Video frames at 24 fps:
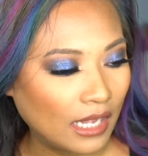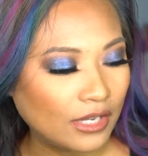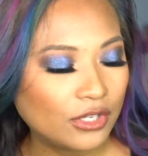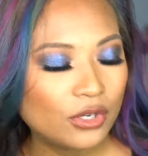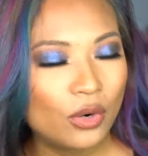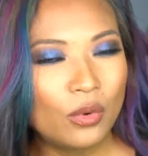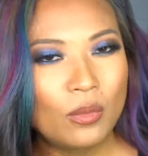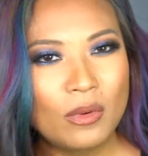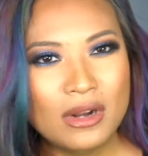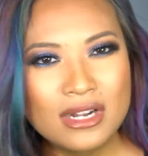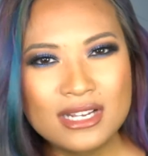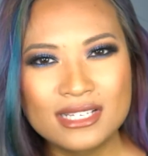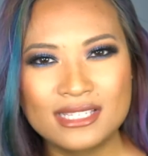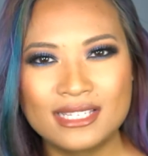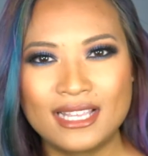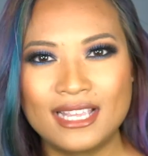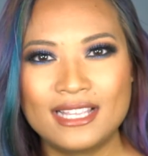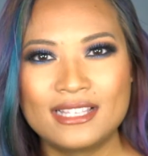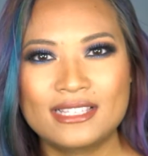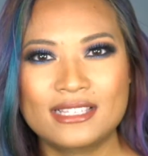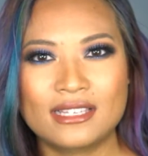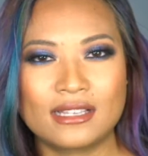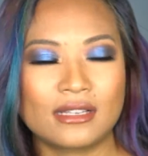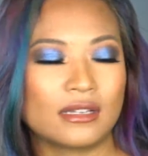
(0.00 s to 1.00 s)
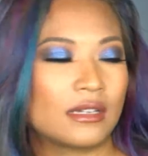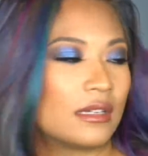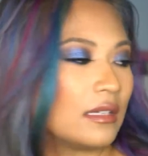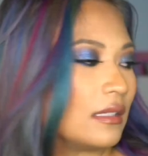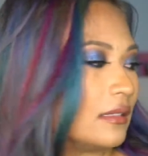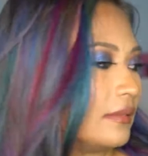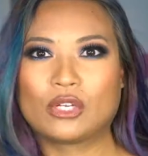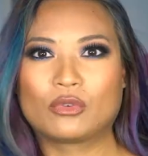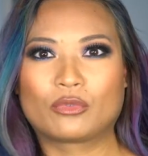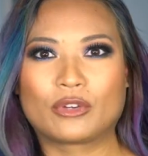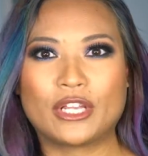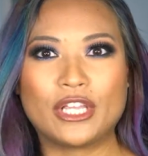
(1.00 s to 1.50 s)
I don't want to say it's
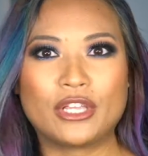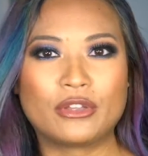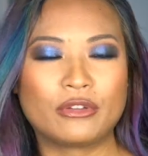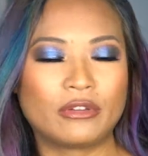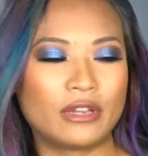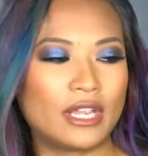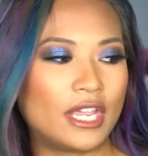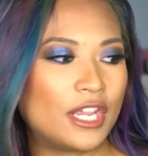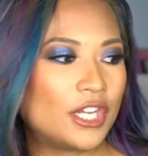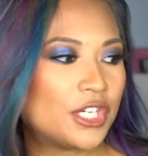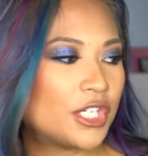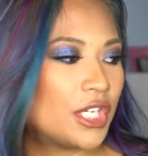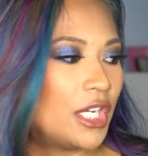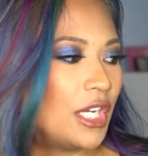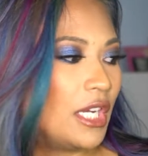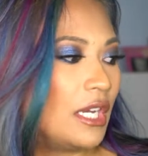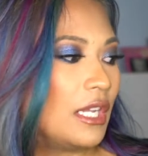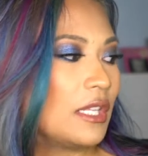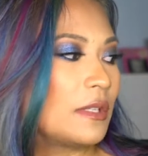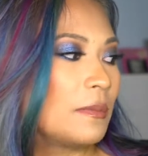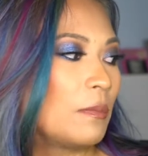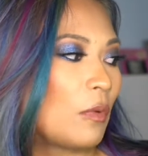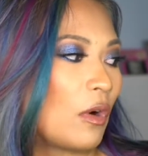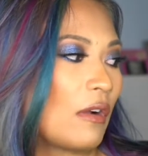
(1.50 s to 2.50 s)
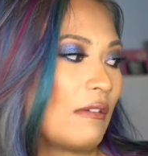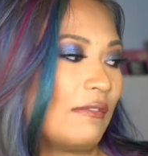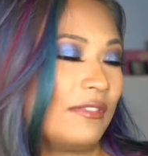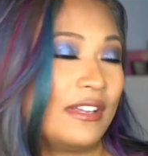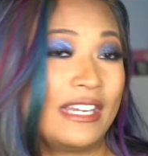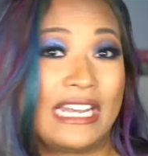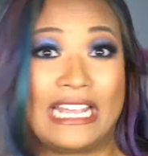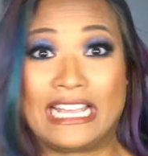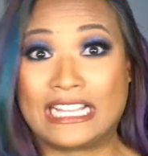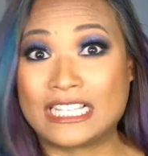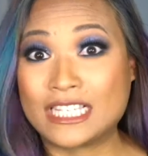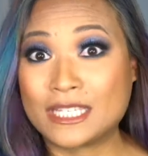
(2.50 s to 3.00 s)
a recreation, it's more of
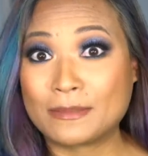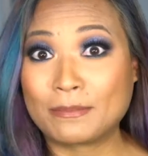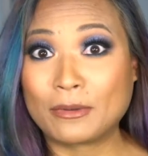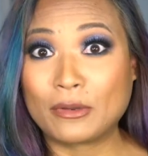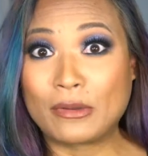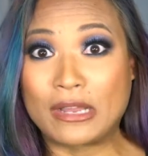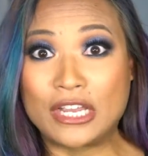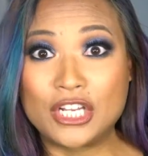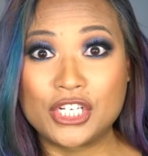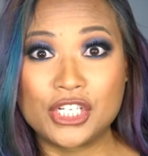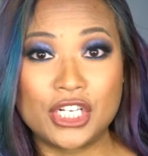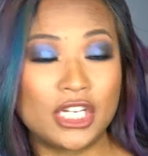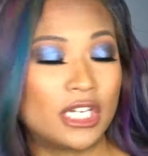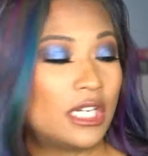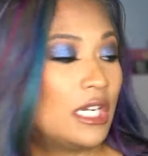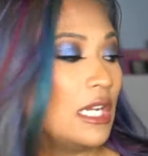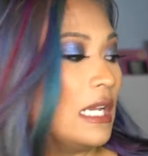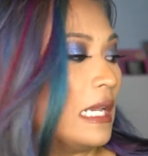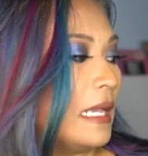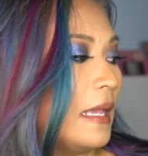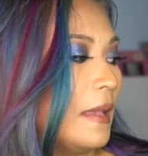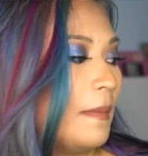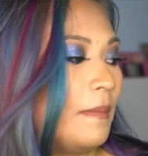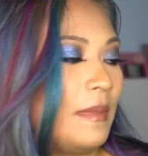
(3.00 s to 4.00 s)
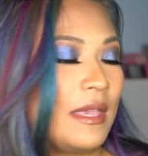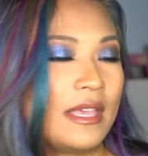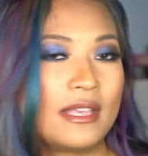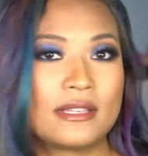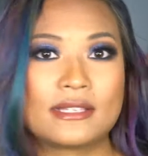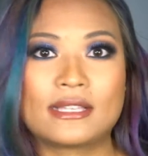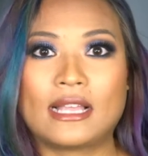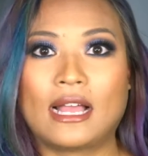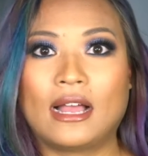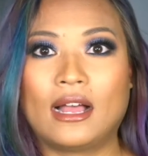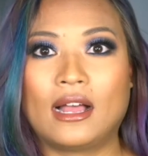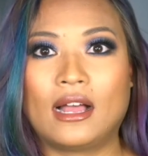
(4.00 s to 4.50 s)
an inspiration,
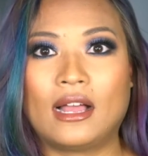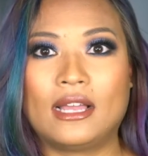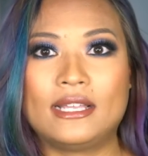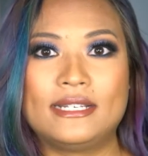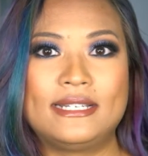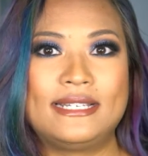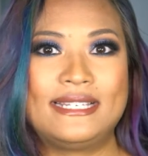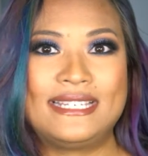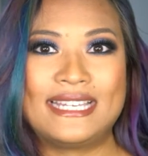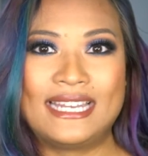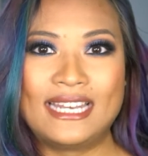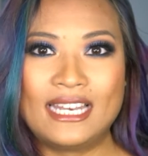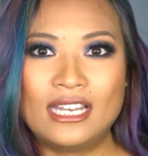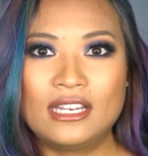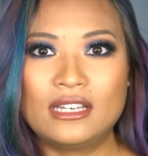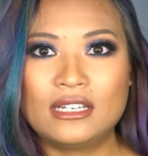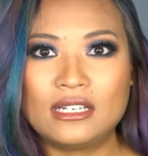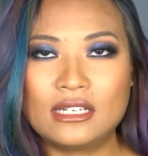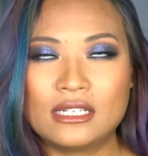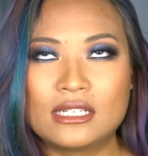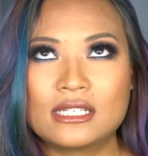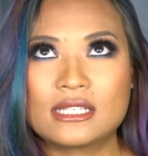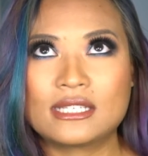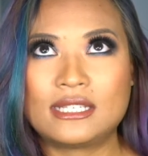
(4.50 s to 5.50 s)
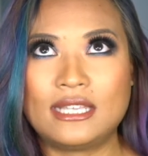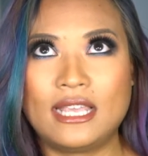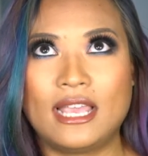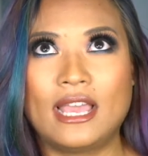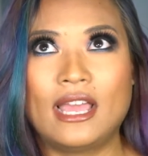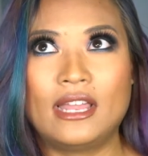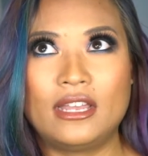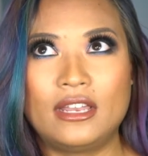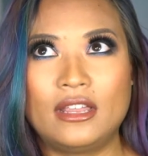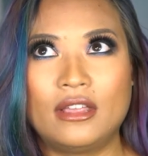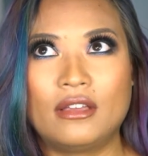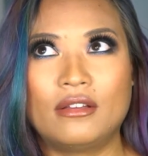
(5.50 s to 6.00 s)
because I didn't
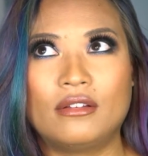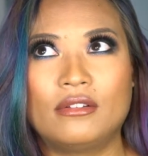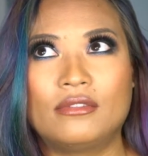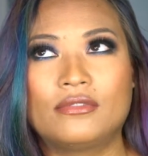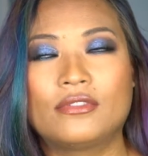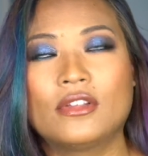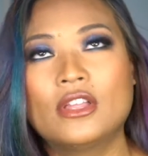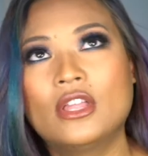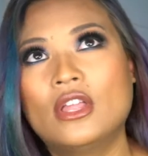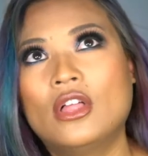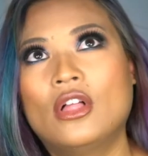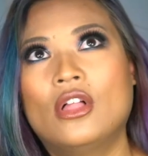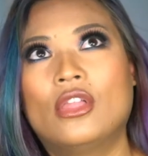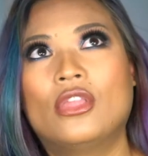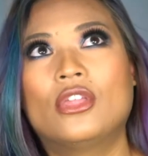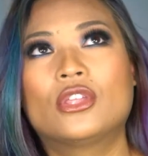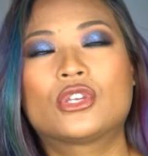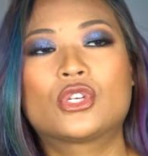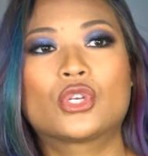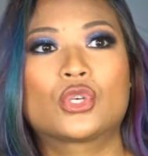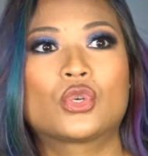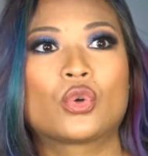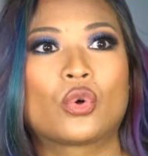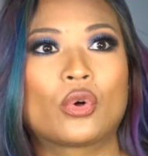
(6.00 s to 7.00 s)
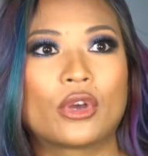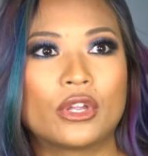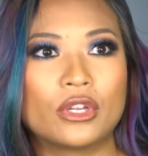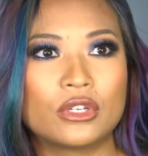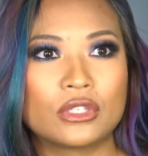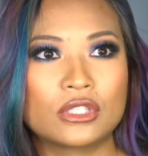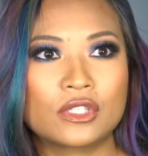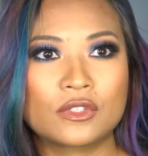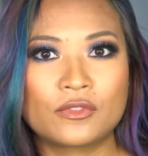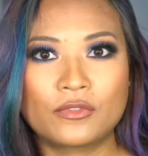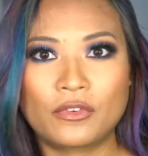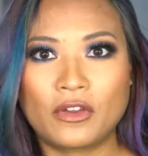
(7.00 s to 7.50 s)
see any of the
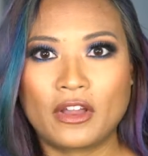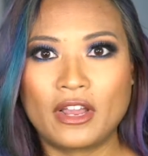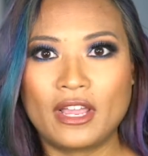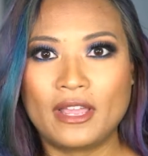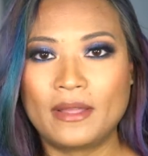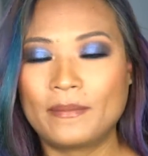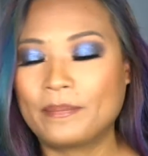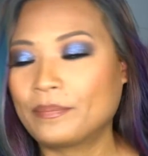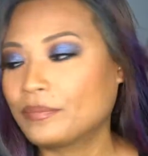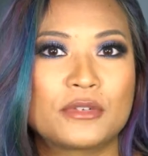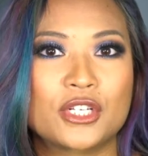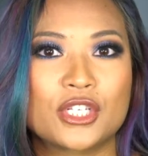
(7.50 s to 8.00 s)
tutorials for it.